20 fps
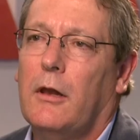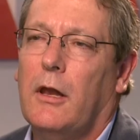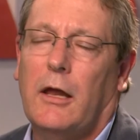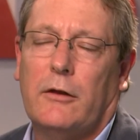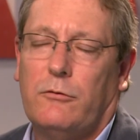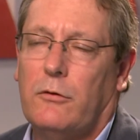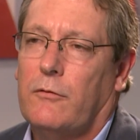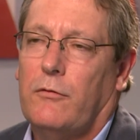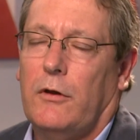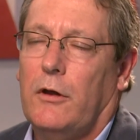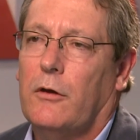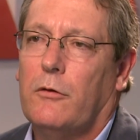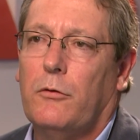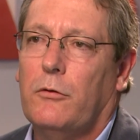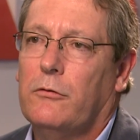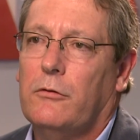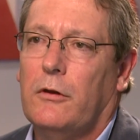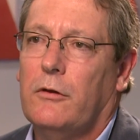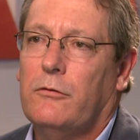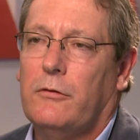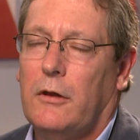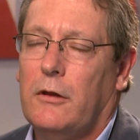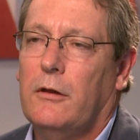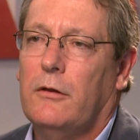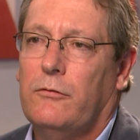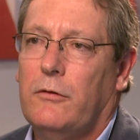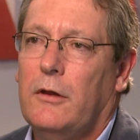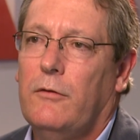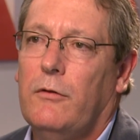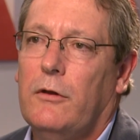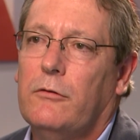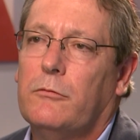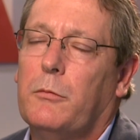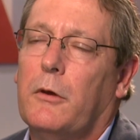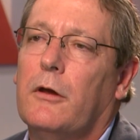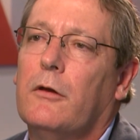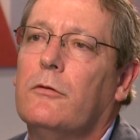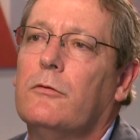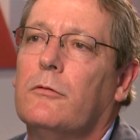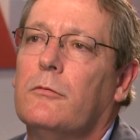electric vehicles in this, in this E V
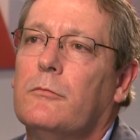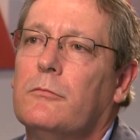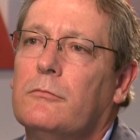space?